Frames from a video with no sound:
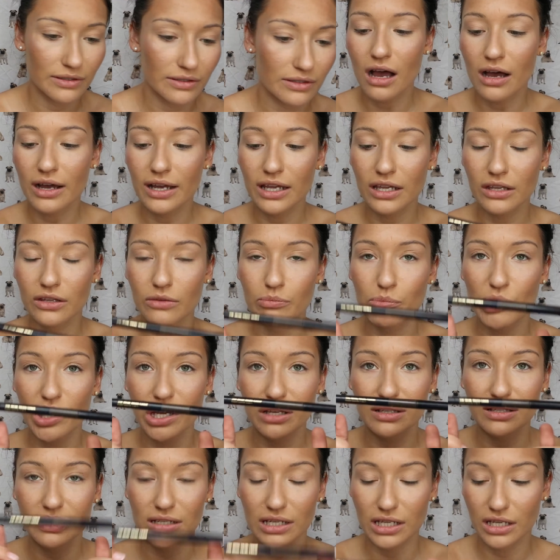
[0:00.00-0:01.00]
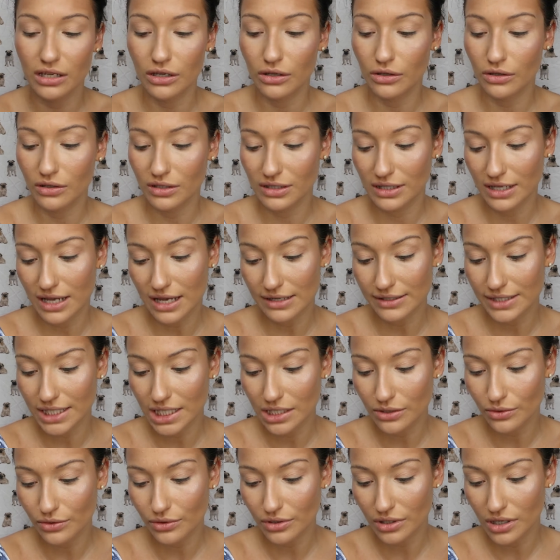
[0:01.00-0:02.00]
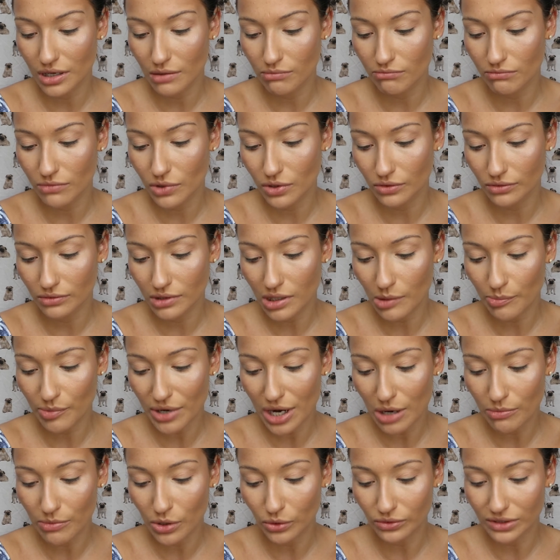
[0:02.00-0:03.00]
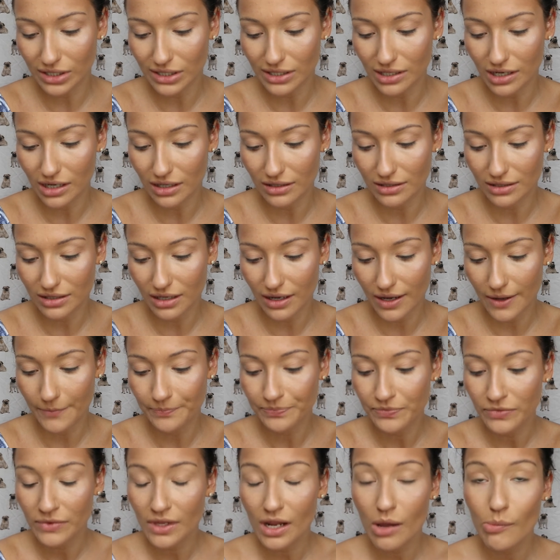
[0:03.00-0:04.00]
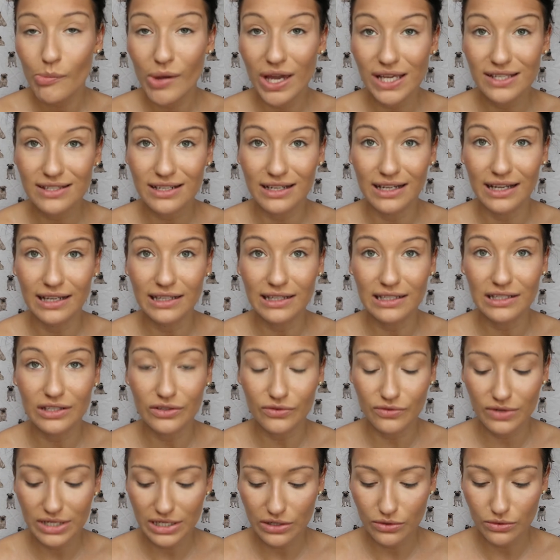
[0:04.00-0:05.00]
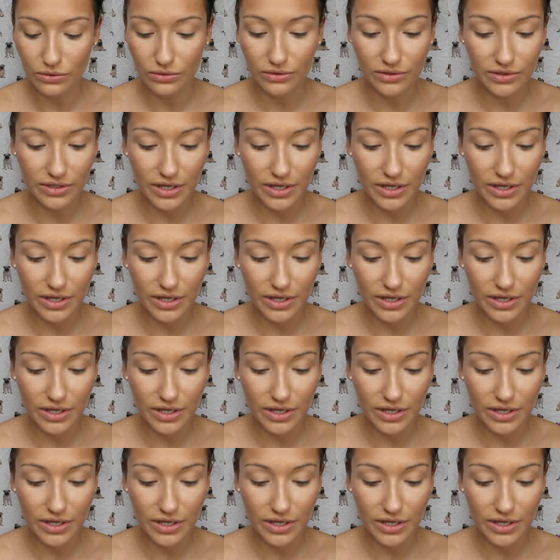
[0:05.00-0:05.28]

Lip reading: I personally use the Estee Lauder Brow Multitasker. Basically, this is really cool.